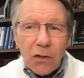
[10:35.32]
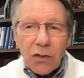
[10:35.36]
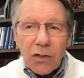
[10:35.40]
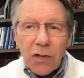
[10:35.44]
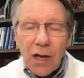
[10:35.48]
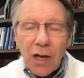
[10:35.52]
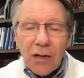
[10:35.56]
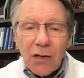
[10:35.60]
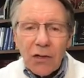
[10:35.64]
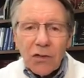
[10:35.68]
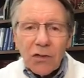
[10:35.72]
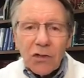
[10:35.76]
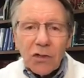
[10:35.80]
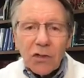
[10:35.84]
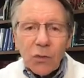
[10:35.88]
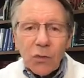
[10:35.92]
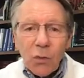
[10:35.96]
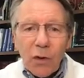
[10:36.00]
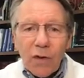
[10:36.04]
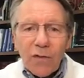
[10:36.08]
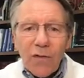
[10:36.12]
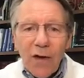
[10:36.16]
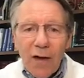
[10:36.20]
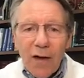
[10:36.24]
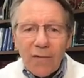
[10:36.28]
Use I use a
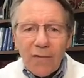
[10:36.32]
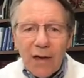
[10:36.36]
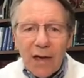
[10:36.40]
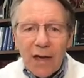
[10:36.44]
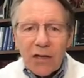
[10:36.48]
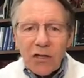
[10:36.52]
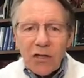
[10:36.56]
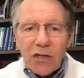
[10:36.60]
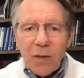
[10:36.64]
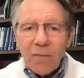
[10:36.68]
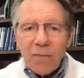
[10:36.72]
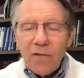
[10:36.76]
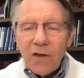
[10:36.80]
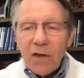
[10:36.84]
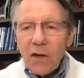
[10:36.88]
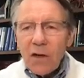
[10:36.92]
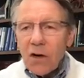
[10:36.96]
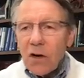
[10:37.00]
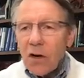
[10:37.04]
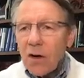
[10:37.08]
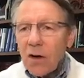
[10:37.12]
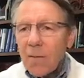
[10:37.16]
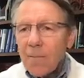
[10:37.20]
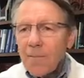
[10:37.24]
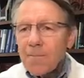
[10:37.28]
25 gauge
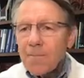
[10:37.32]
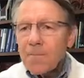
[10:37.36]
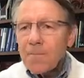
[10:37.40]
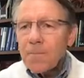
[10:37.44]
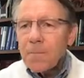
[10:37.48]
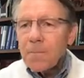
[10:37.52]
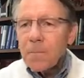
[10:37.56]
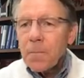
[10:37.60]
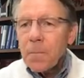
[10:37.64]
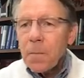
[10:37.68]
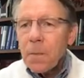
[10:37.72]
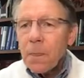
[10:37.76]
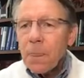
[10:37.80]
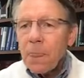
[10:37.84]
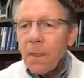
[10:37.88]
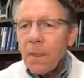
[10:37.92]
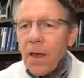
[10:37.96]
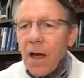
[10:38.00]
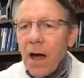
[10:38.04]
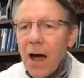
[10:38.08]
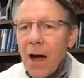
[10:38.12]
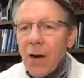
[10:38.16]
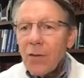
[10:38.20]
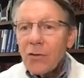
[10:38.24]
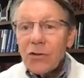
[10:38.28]
MVR.
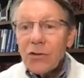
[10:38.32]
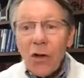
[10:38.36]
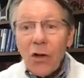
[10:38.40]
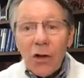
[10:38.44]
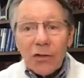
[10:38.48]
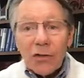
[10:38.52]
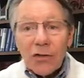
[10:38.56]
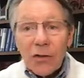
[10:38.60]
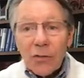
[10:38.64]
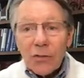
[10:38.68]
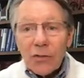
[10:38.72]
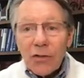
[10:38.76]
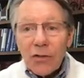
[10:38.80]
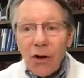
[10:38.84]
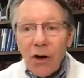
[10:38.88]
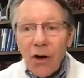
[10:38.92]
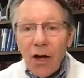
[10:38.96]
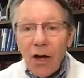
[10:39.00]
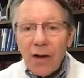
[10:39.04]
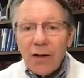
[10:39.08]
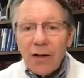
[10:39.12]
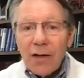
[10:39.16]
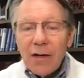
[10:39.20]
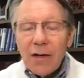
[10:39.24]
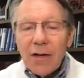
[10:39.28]
I was also
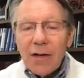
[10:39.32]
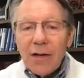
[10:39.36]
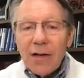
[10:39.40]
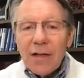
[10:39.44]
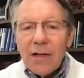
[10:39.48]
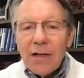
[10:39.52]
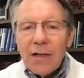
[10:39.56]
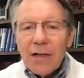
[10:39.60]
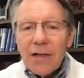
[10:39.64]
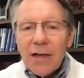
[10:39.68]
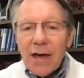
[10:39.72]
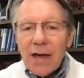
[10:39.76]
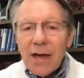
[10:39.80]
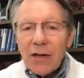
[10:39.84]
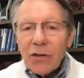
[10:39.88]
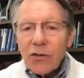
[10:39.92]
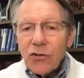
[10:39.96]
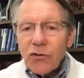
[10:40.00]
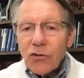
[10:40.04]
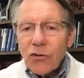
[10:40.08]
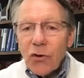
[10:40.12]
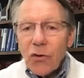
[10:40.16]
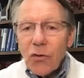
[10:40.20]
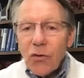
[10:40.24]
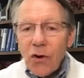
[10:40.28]
taught that a
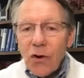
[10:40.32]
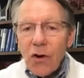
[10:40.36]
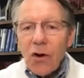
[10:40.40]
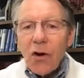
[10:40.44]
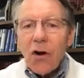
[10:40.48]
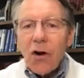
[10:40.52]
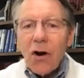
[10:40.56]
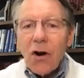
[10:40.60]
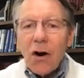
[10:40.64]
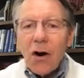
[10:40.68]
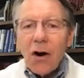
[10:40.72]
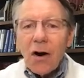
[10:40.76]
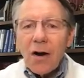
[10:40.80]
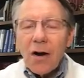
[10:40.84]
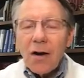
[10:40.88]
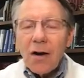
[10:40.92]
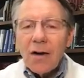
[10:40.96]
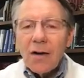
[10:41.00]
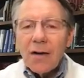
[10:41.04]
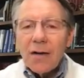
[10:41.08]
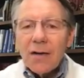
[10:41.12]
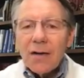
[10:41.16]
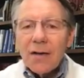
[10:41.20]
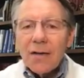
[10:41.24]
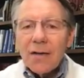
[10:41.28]
trocar
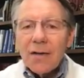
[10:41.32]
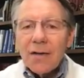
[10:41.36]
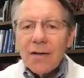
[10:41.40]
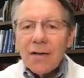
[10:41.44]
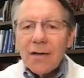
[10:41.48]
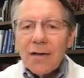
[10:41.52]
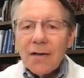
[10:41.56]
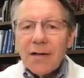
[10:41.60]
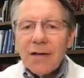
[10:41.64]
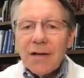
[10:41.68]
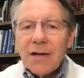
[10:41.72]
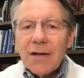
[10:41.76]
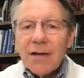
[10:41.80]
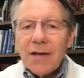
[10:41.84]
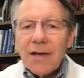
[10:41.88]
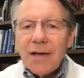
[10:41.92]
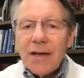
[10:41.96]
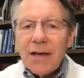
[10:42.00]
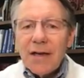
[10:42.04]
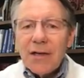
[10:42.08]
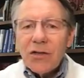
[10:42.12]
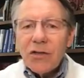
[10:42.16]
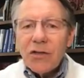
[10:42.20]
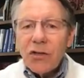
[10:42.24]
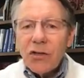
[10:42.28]

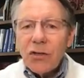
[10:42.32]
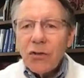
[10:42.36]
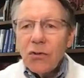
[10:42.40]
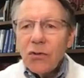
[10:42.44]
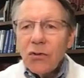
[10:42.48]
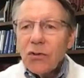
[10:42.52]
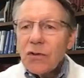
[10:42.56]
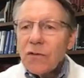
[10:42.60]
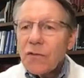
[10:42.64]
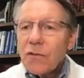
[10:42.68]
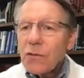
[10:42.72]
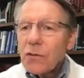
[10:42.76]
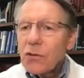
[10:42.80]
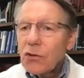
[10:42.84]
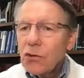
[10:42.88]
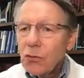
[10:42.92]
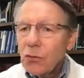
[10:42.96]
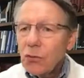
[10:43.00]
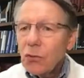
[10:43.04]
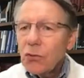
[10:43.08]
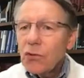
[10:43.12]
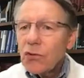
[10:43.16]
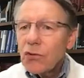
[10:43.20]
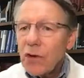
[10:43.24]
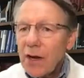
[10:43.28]
is used for
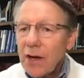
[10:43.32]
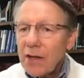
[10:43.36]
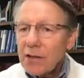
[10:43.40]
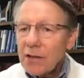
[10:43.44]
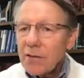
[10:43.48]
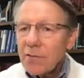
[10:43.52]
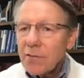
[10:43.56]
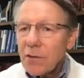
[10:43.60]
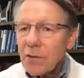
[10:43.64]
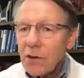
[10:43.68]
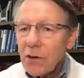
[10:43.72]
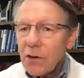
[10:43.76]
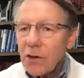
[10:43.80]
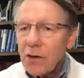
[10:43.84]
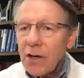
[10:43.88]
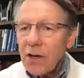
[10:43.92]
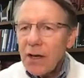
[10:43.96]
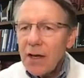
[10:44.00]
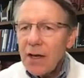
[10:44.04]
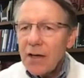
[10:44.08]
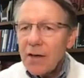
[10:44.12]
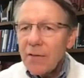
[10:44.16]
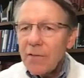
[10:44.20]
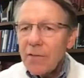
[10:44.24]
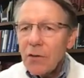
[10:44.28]
tool transfer.
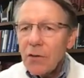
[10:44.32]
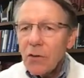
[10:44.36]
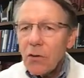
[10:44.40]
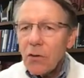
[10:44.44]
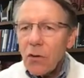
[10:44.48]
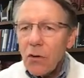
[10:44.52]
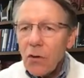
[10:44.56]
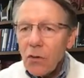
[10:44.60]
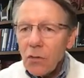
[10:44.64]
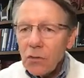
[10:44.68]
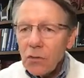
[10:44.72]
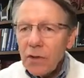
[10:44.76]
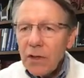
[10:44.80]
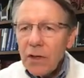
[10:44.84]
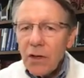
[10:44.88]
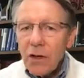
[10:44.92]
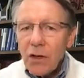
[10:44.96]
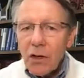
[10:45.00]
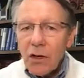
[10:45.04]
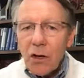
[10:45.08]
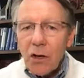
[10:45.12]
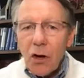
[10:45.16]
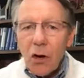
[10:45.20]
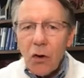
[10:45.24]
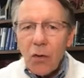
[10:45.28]
And if you're only
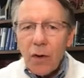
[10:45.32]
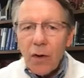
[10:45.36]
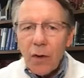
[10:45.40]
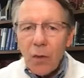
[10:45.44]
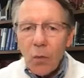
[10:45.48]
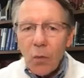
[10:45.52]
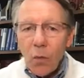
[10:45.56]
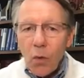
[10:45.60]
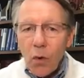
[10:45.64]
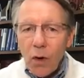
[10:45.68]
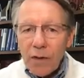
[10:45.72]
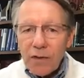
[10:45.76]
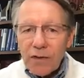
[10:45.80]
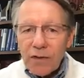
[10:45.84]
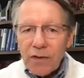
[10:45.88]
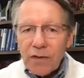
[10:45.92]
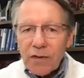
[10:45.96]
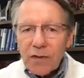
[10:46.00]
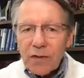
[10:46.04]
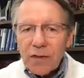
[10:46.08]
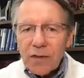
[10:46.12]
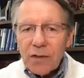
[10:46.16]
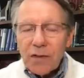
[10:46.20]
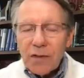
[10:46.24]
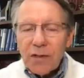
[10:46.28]
going to go in
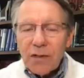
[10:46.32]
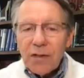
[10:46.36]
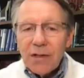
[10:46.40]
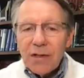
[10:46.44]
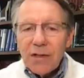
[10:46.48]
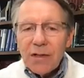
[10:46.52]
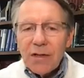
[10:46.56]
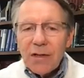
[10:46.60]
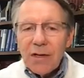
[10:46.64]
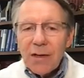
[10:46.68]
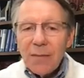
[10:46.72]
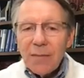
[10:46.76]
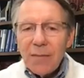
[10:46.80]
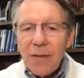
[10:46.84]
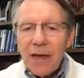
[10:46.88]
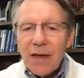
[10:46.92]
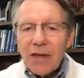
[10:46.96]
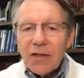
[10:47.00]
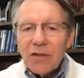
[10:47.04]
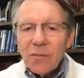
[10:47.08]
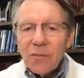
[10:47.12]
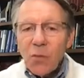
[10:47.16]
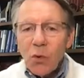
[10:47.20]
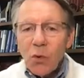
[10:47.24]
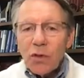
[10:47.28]
once, it
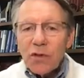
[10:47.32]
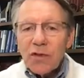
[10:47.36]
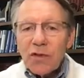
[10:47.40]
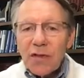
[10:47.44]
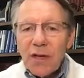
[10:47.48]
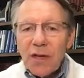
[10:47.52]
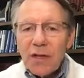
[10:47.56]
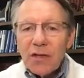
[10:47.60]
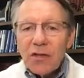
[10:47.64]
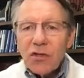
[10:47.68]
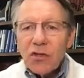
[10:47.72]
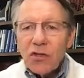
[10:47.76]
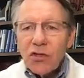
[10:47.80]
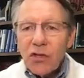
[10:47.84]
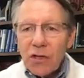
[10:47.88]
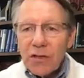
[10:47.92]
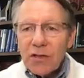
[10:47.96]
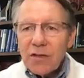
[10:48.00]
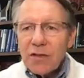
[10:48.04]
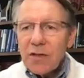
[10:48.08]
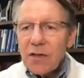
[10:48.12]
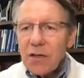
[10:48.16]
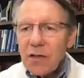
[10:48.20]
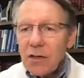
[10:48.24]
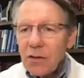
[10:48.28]
makes more sense
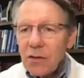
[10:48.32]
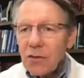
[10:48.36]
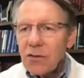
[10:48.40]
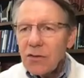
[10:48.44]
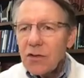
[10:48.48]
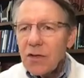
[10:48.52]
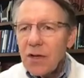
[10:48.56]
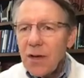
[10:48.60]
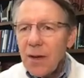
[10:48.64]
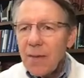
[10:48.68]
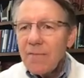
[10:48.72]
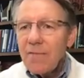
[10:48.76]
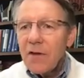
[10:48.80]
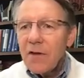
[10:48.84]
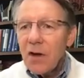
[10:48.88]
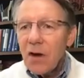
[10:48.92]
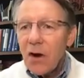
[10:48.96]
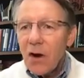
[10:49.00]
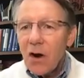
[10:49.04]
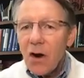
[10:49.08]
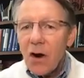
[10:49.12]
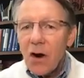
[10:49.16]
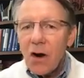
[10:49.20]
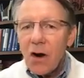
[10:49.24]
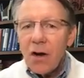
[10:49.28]
just to use an
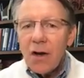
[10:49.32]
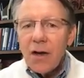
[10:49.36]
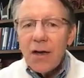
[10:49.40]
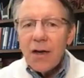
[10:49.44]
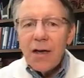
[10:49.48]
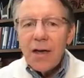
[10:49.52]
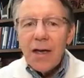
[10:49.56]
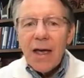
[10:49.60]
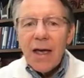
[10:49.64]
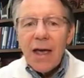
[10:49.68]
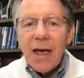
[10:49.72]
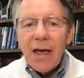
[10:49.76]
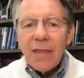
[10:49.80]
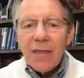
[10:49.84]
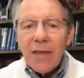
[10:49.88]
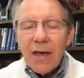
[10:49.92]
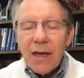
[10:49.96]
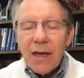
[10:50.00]
MVR and